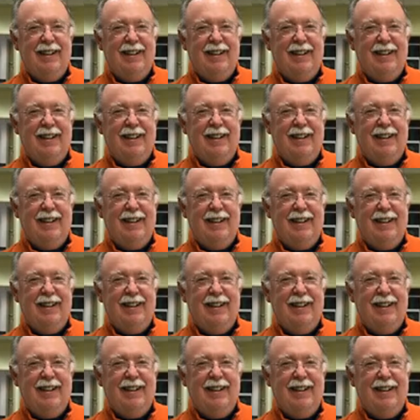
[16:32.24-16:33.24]

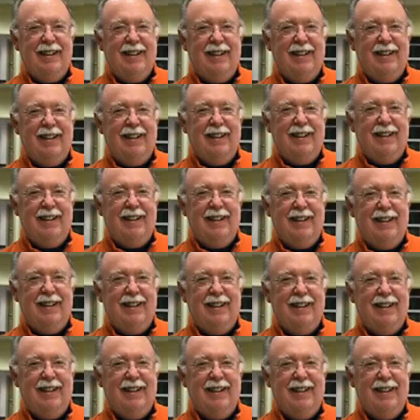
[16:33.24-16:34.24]

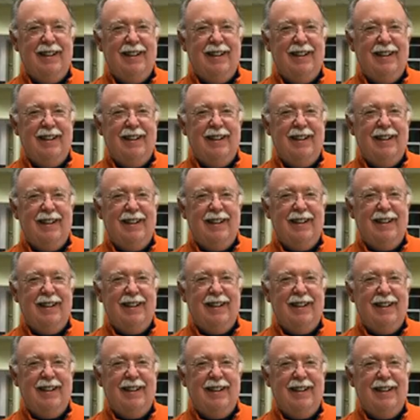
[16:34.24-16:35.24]

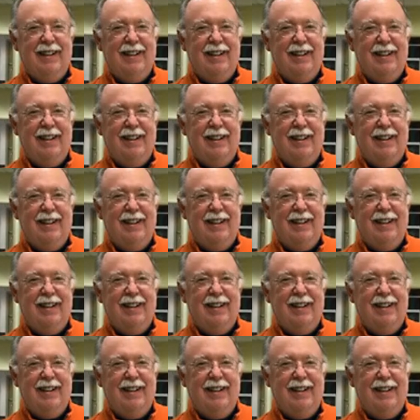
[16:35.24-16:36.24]

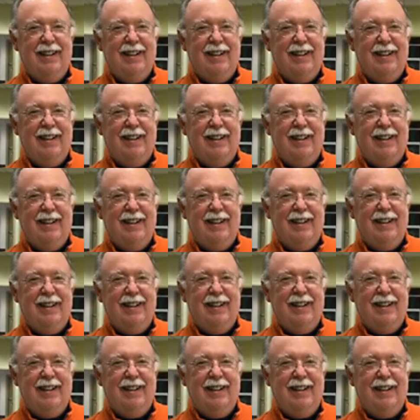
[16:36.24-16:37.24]

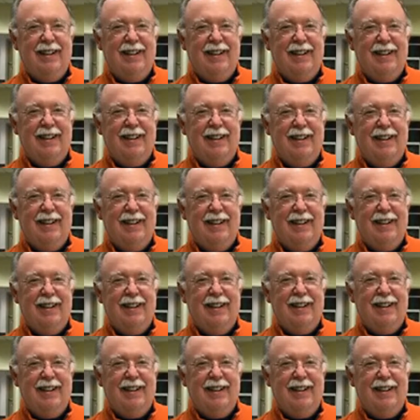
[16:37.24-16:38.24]

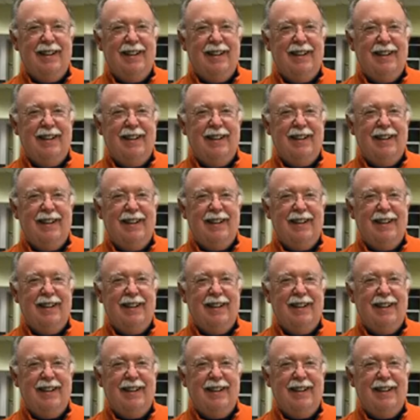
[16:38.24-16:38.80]
No words are spoken by the person on screen.